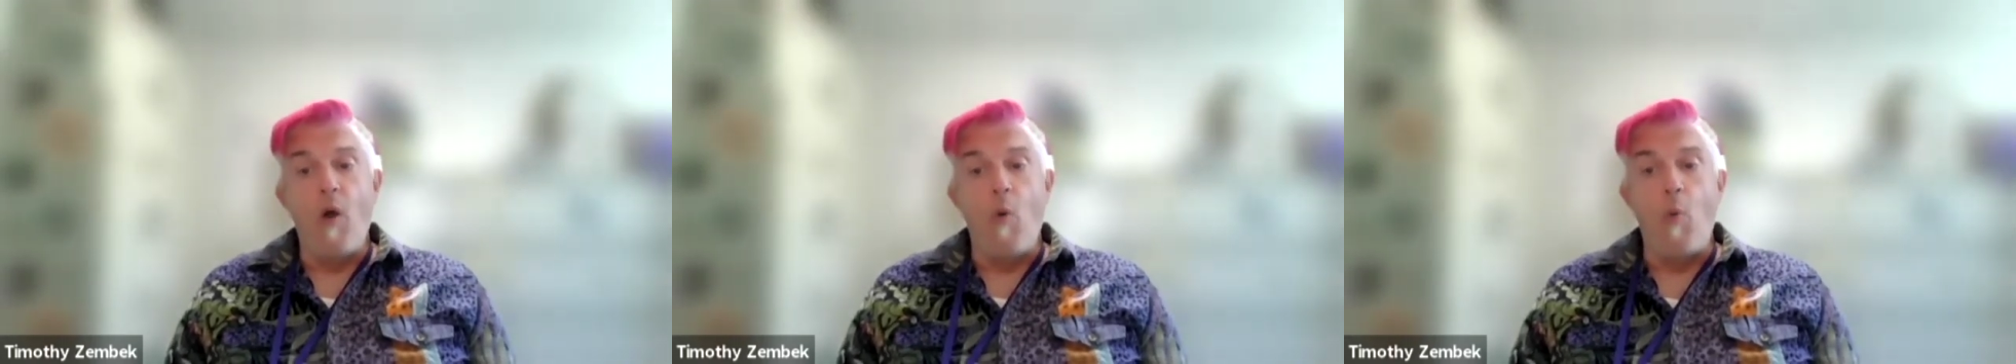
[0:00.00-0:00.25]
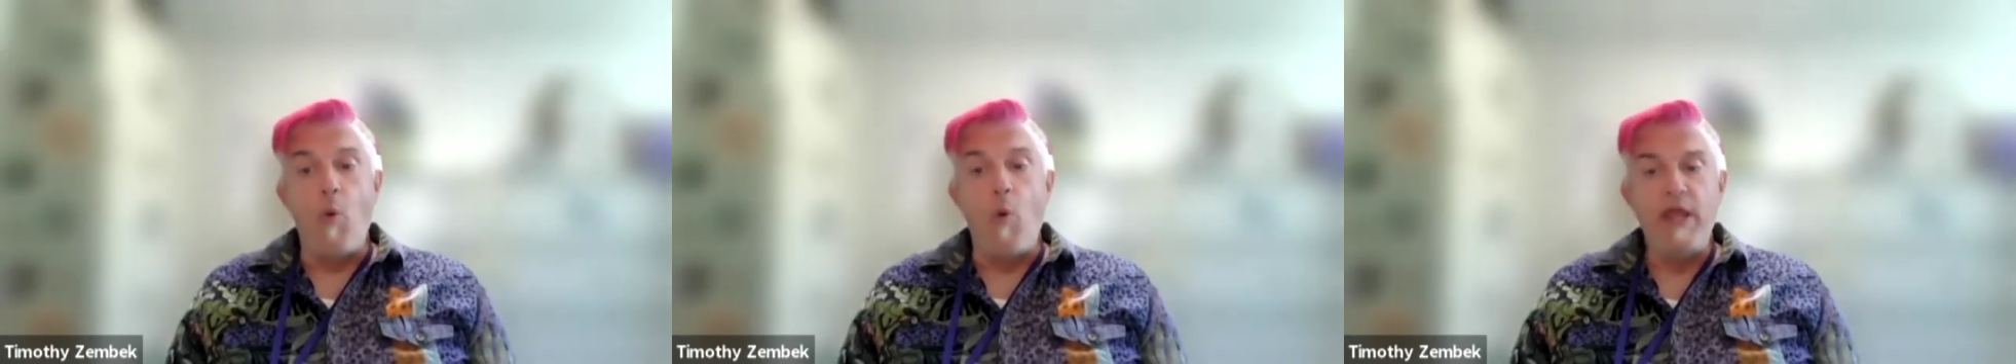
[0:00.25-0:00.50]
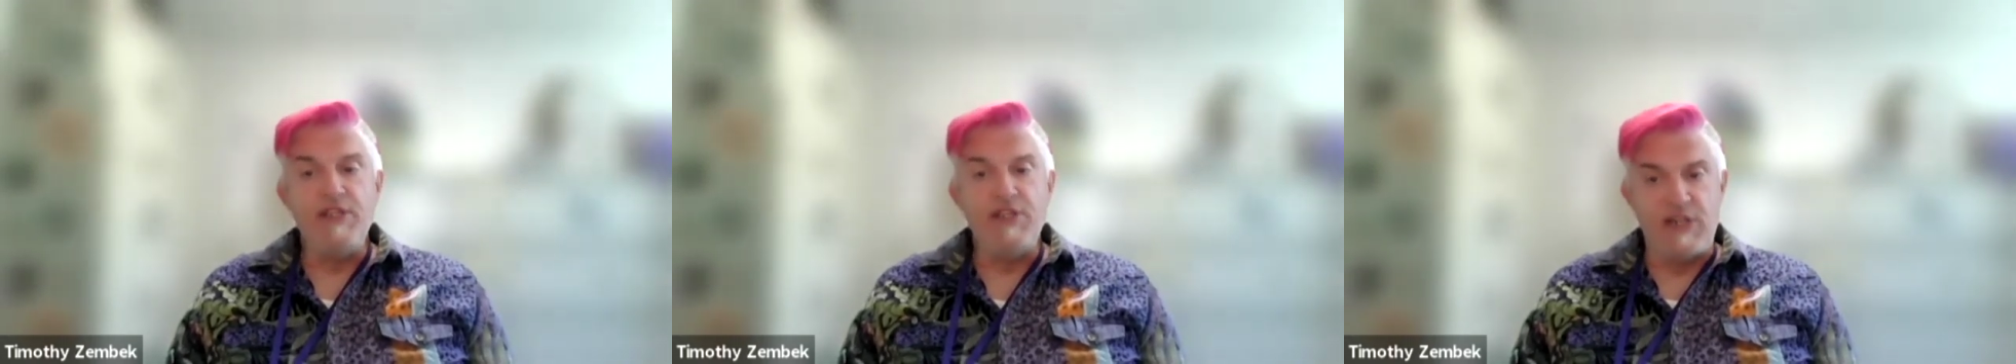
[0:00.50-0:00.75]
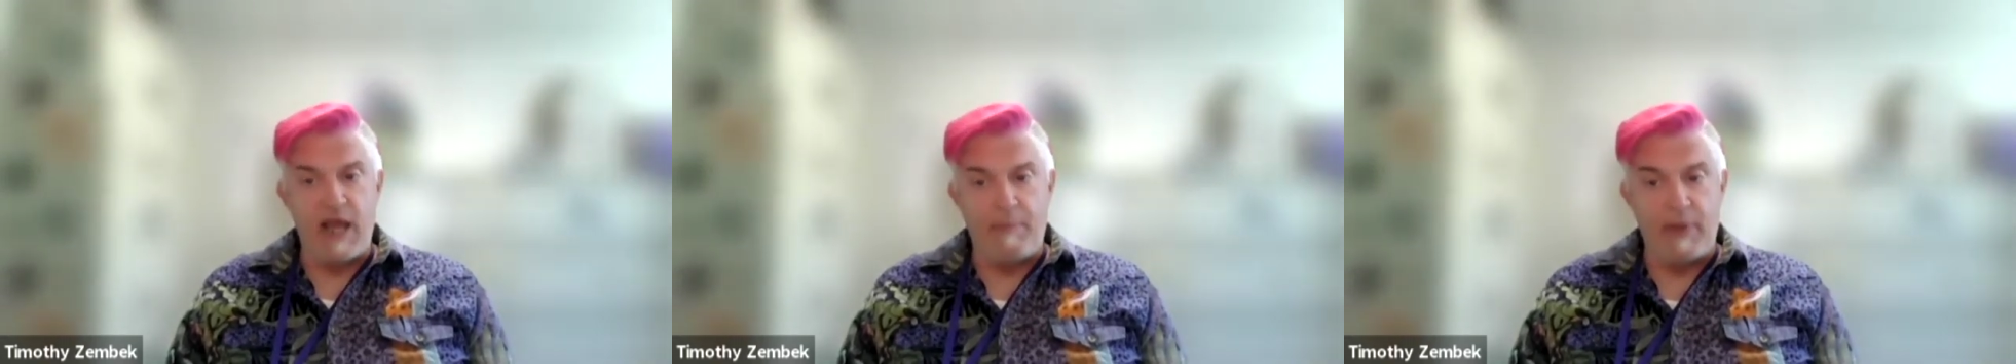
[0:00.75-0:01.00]
we
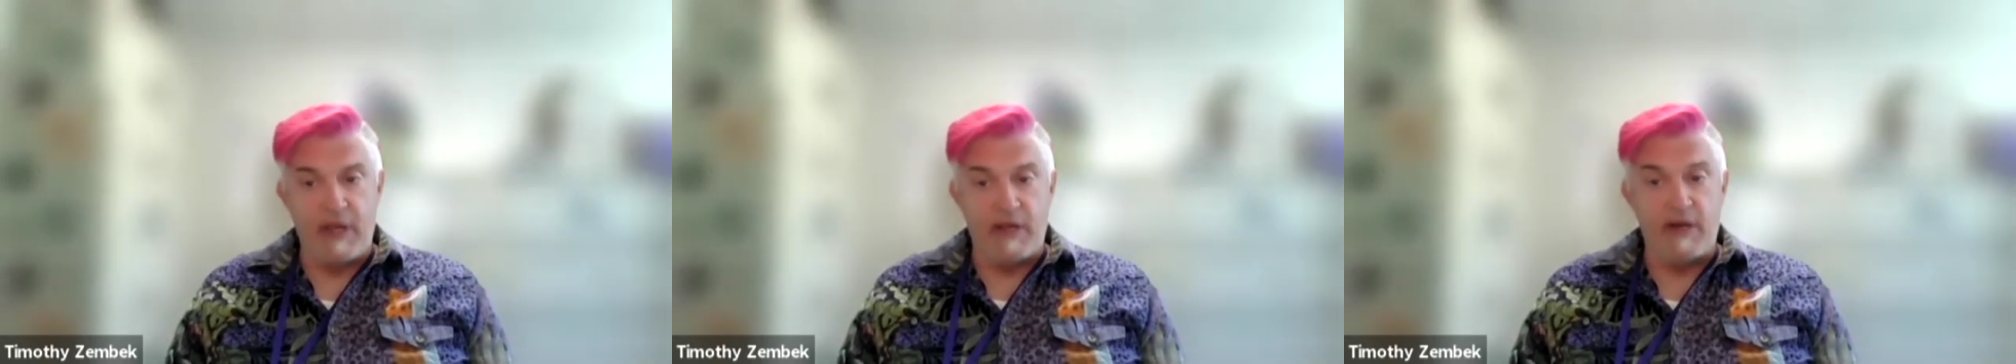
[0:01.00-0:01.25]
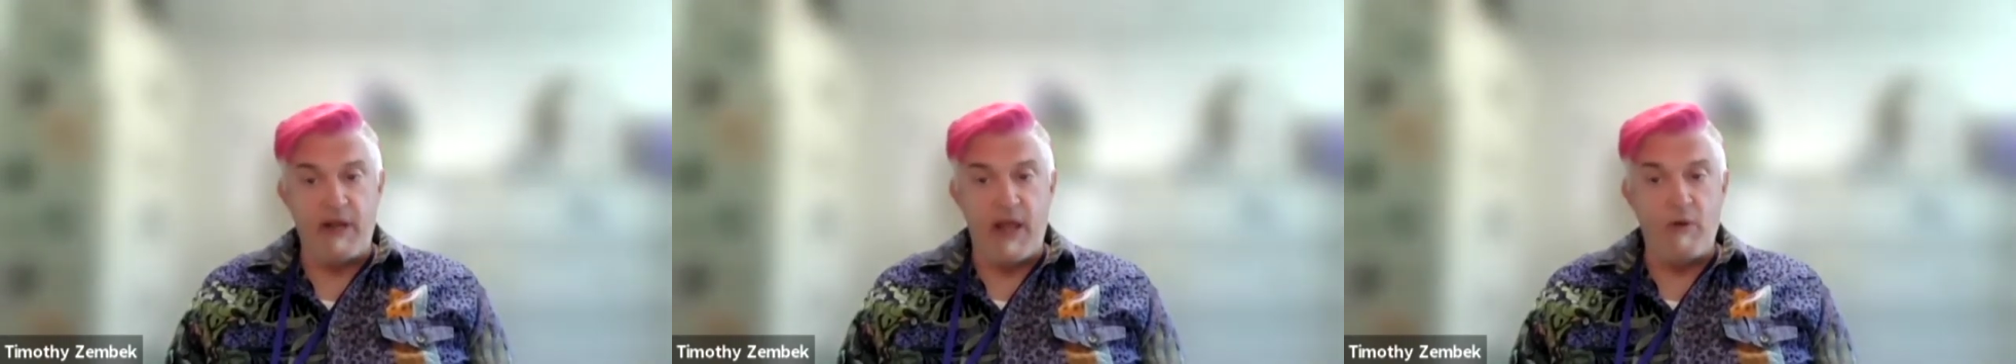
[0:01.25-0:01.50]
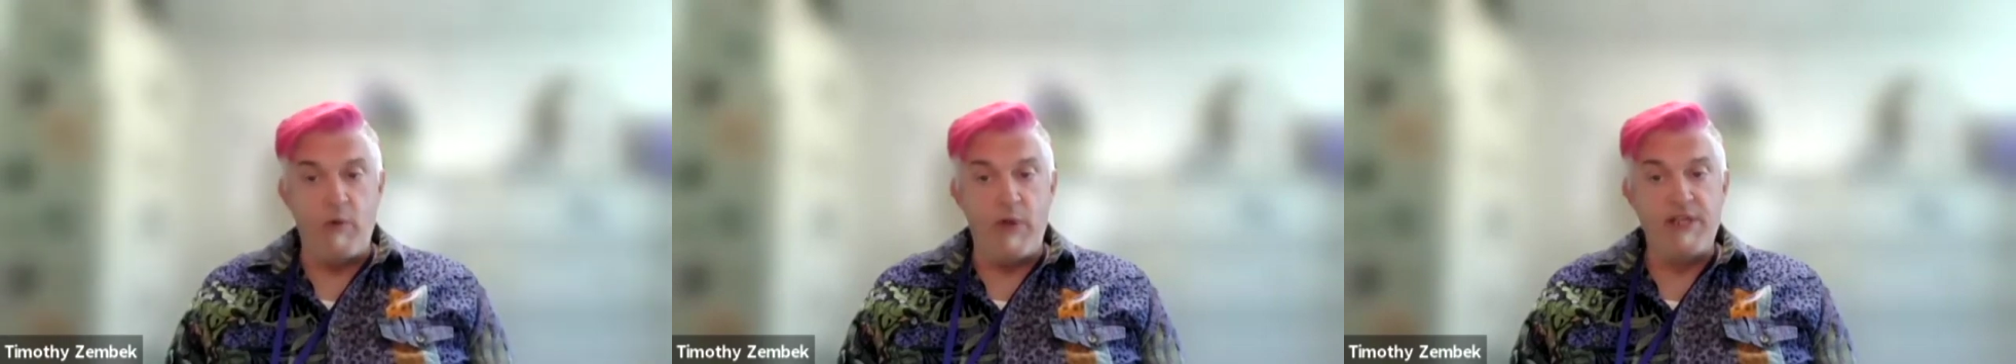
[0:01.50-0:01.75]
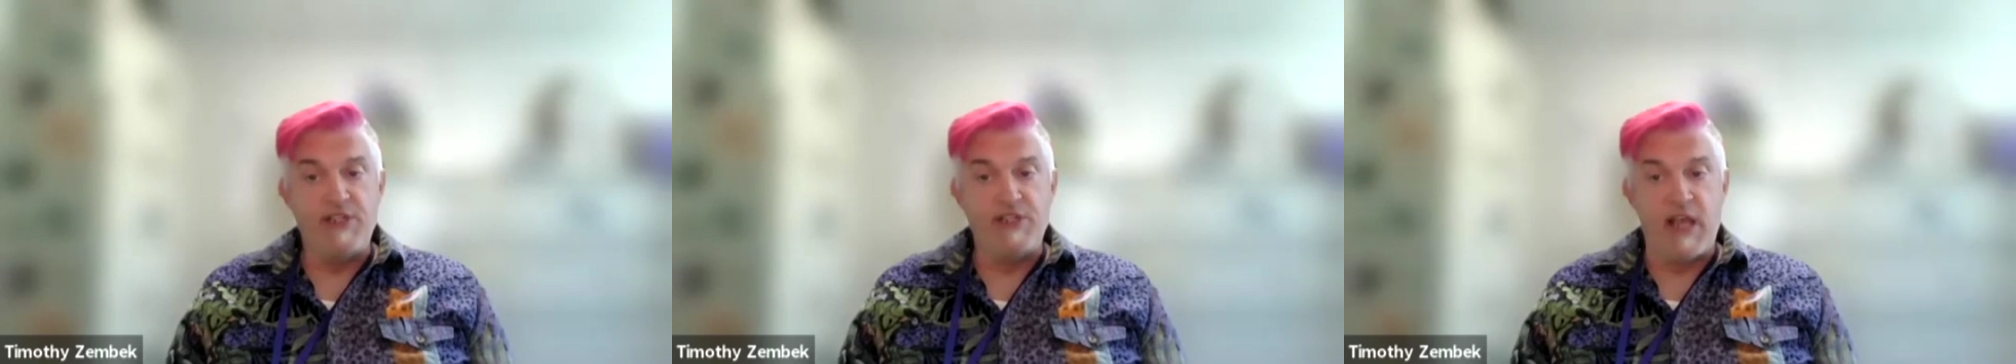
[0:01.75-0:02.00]
step in and
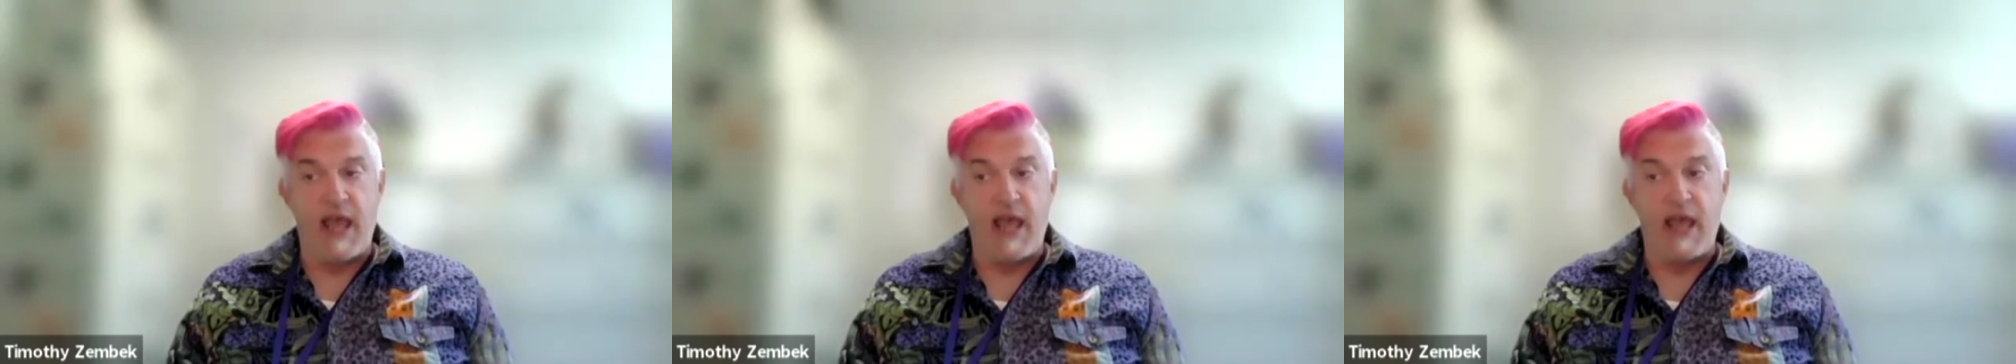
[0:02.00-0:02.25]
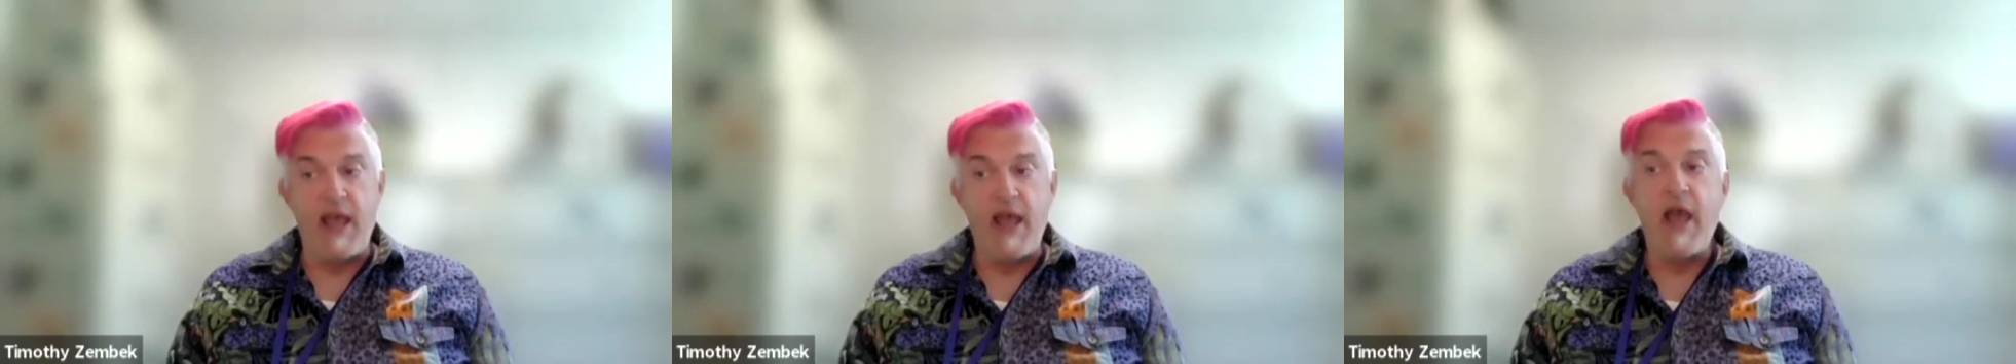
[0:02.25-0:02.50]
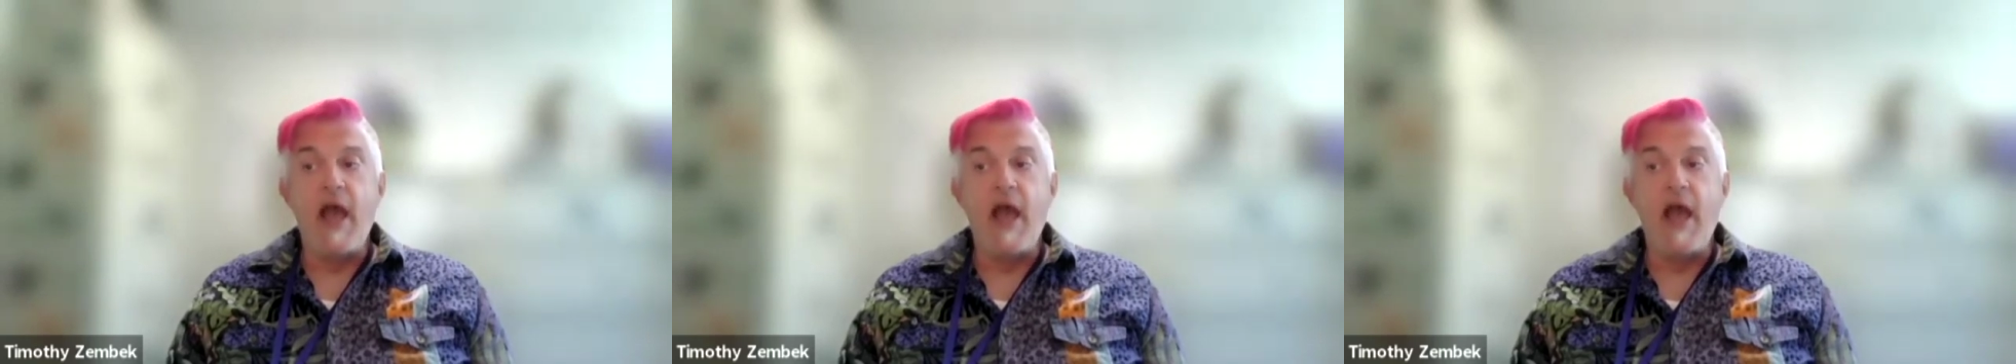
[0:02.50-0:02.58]
we say,